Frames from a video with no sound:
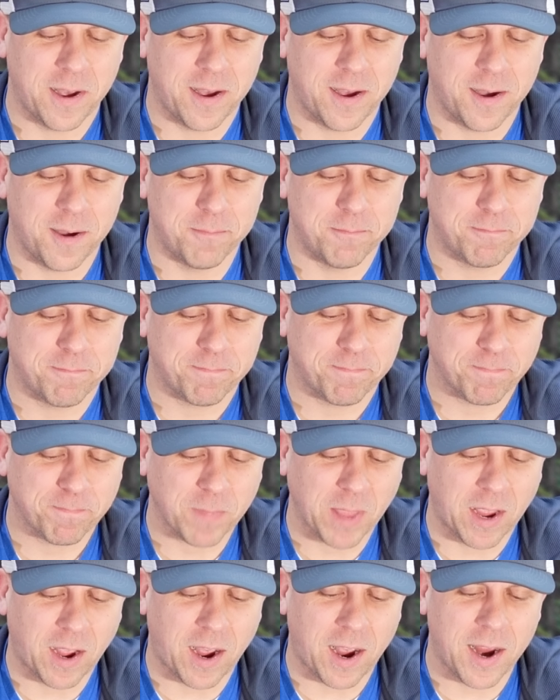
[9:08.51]
uh,
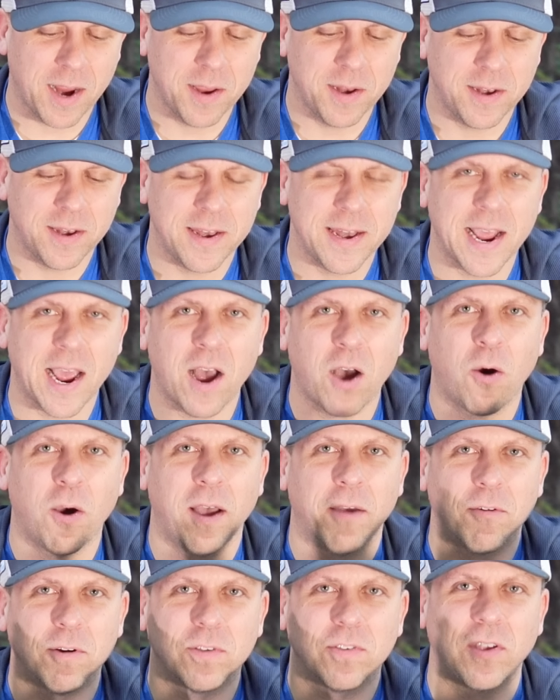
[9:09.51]
I now,
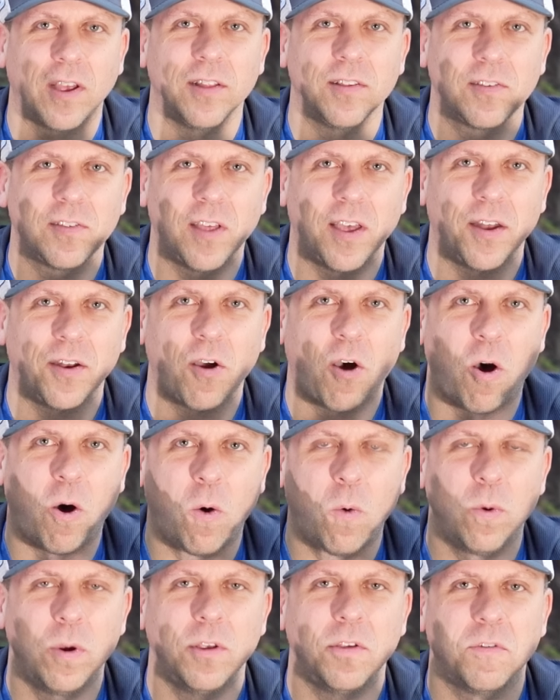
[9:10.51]
ever since then,
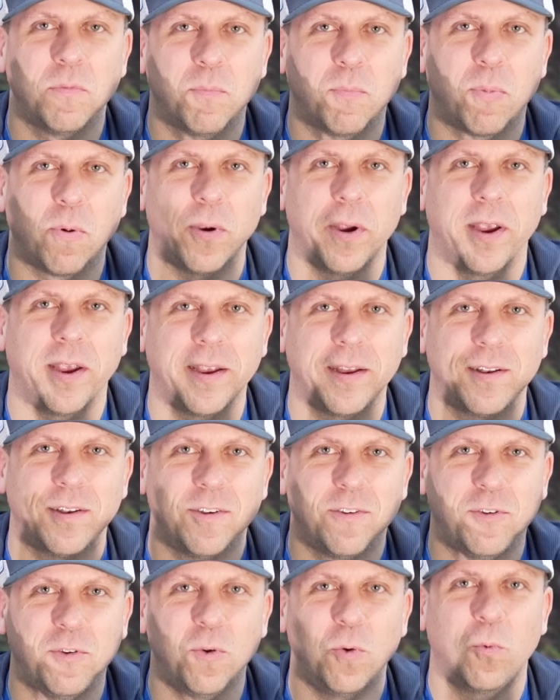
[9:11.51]
always bring
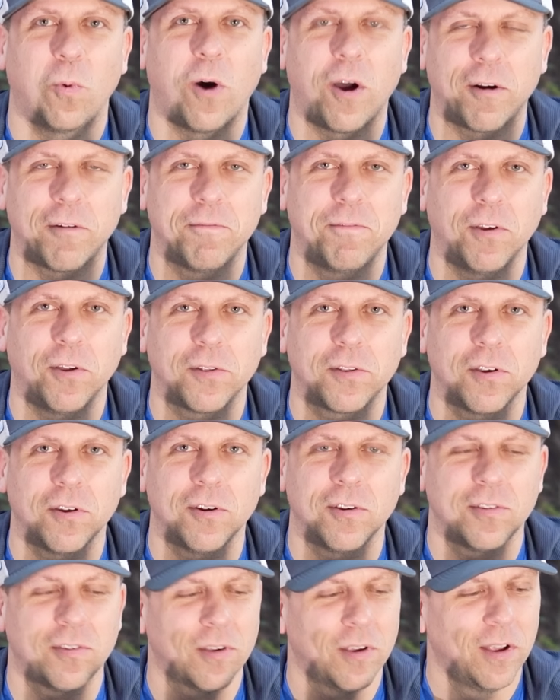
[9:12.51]
two water
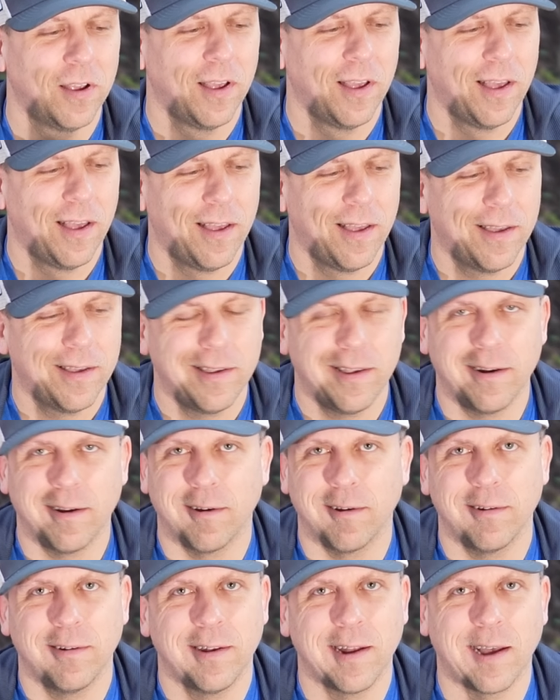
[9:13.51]
filters, you
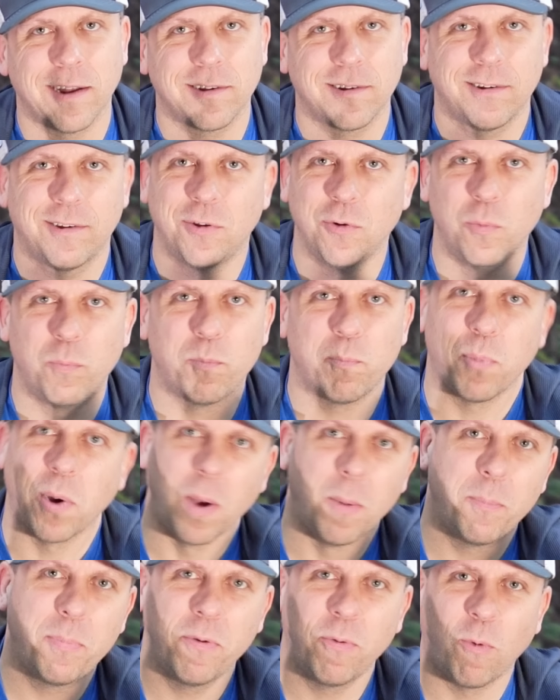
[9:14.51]
know, not two
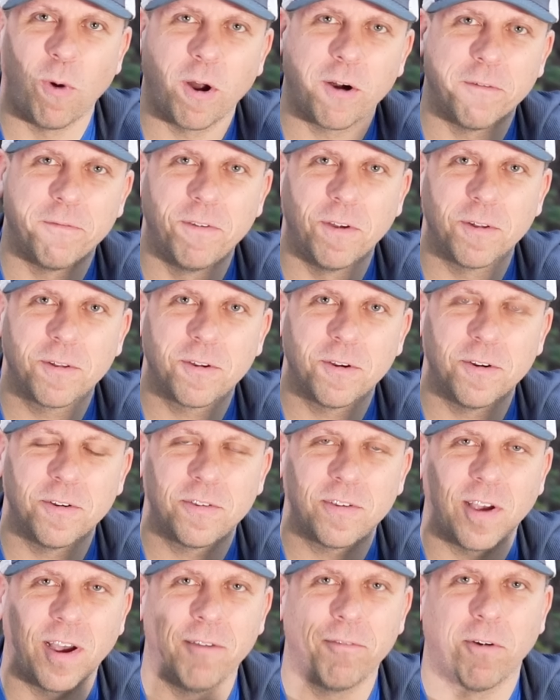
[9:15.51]
pump water
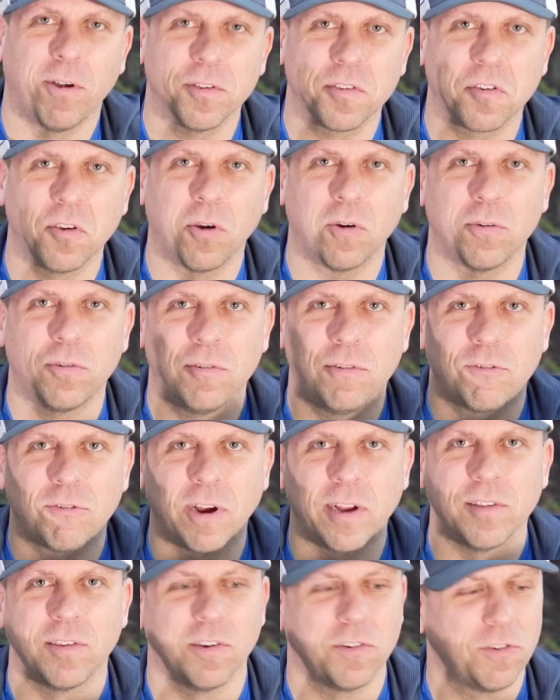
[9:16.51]
filters. I've also
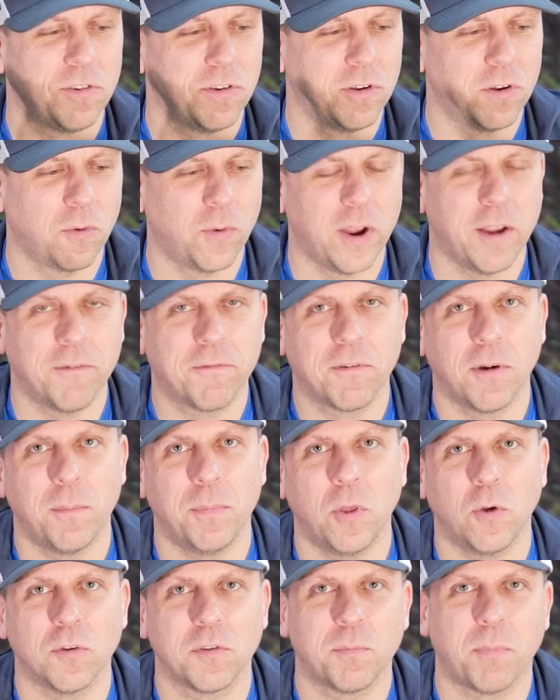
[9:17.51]
transitioned away from
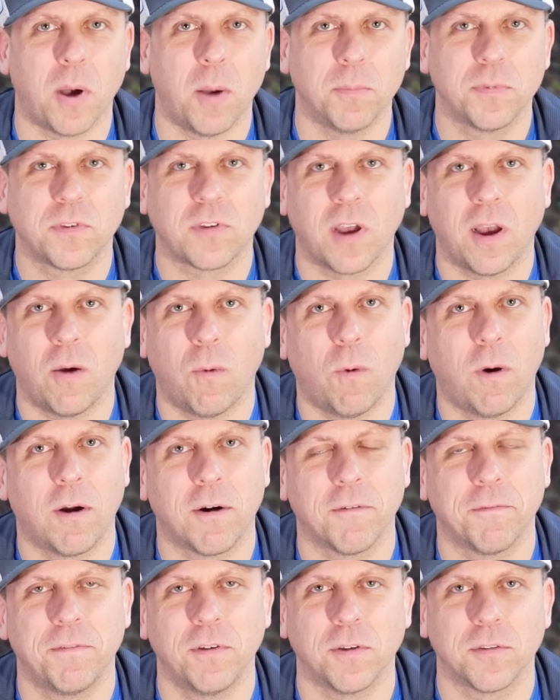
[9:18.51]
those pump style
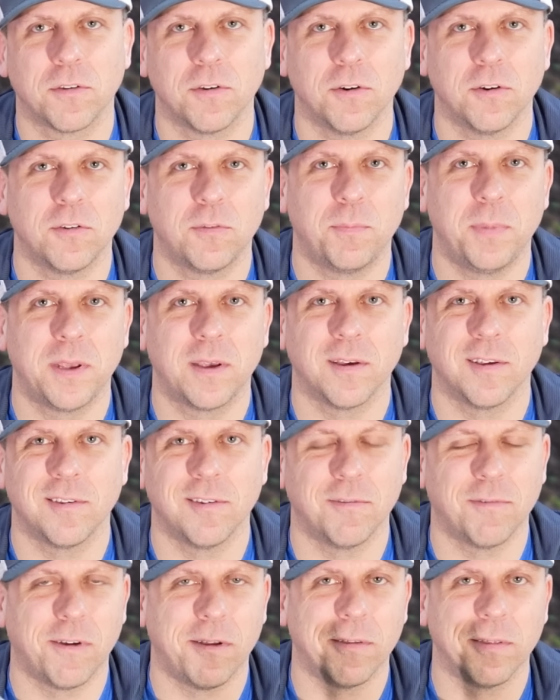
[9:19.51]
water filters because
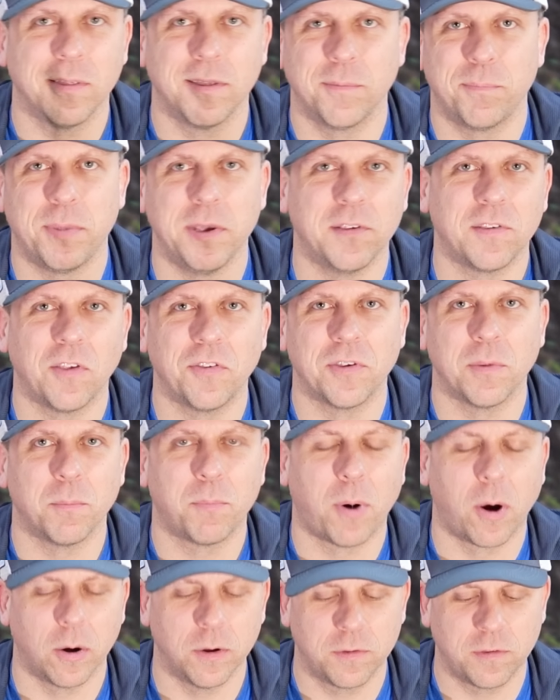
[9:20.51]
of all the pieces and
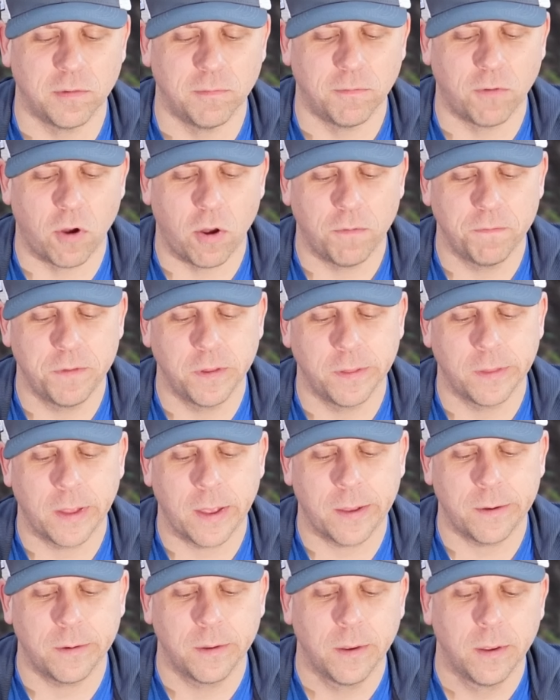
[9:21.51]
parts involved in
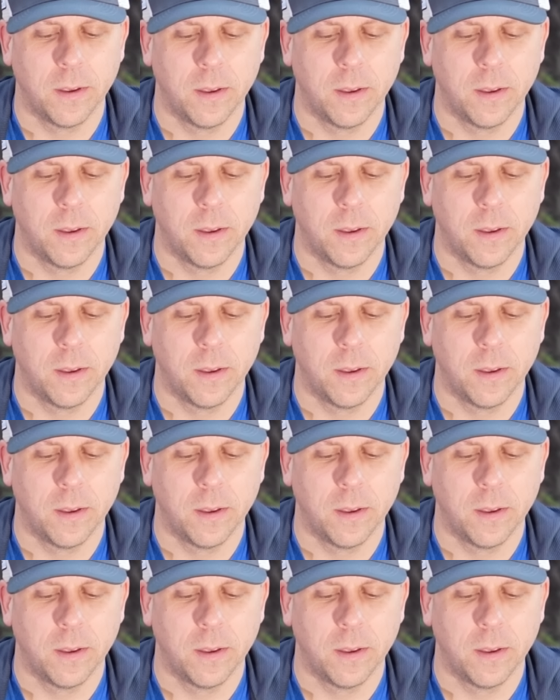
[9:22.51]
that.